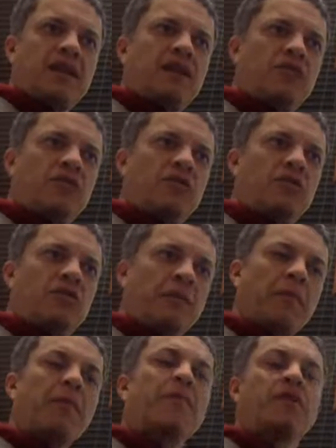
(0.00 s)
If you
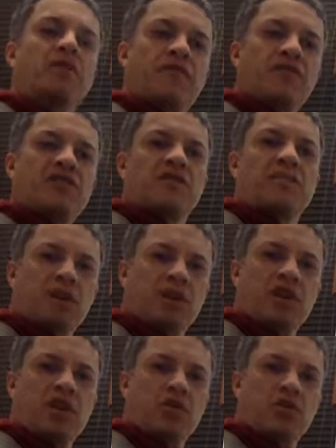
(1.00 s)
remember your
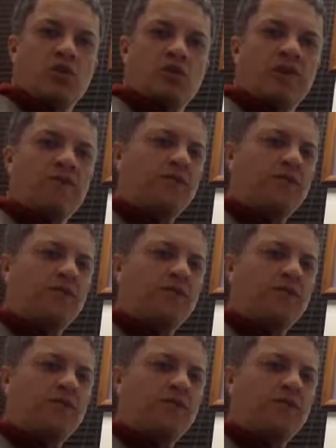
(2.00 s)
divisibility rules by